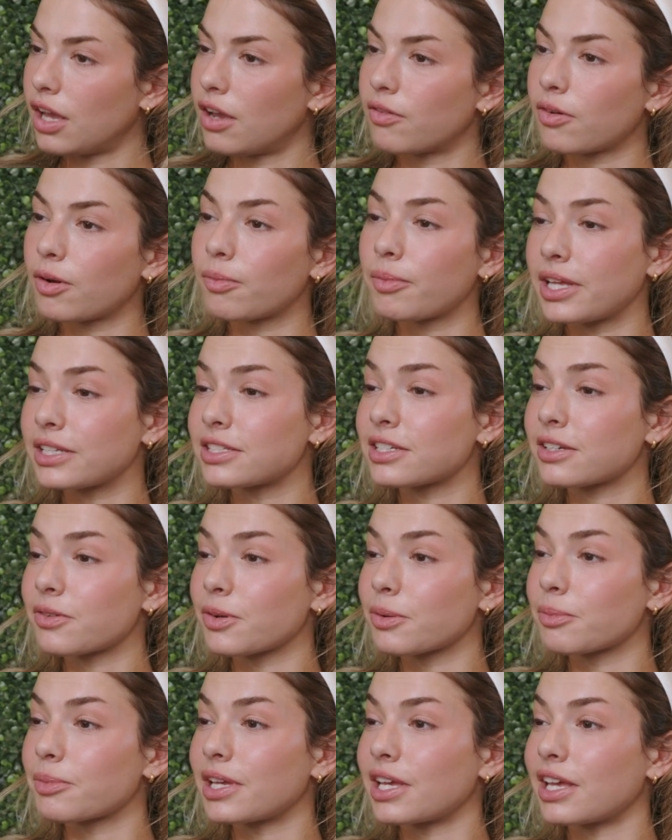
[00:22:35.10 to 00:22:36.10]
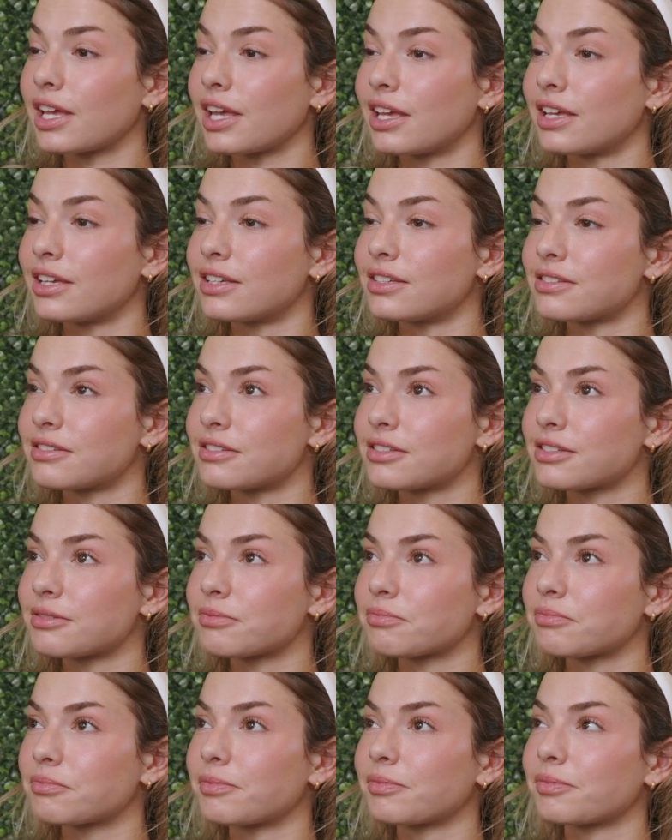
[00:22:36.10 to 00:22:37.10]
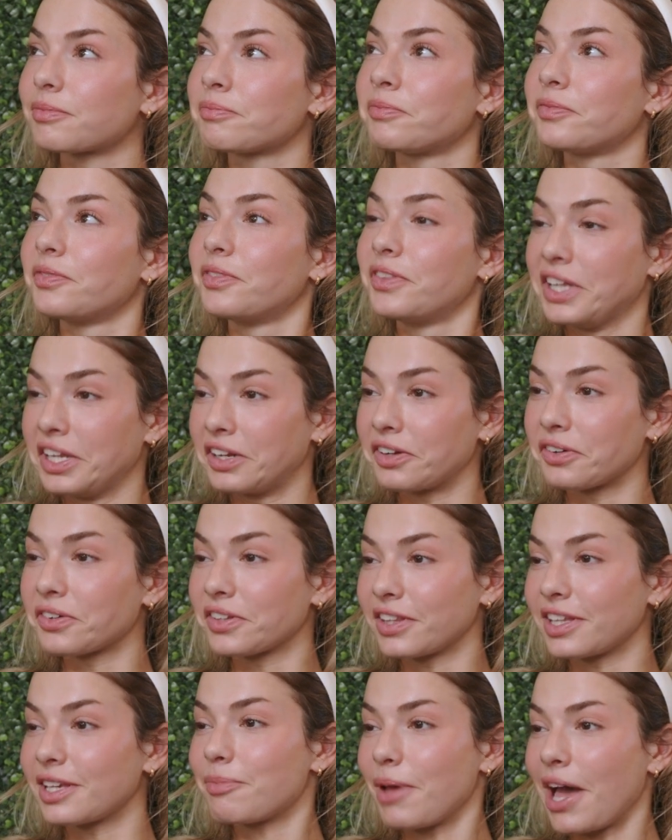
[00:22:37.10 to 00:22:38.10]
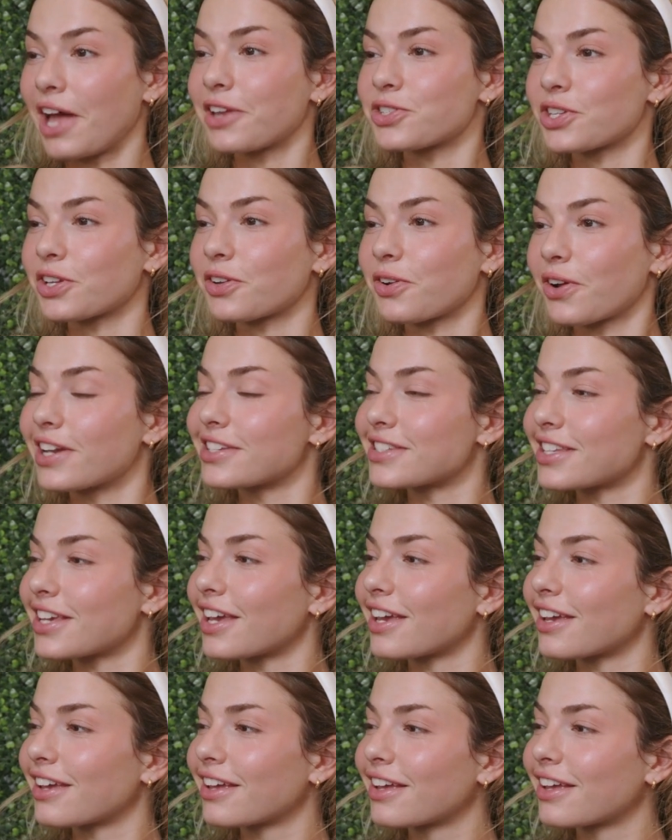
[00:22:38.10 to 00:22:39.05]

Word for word: romantic ruby is literally batshit crazy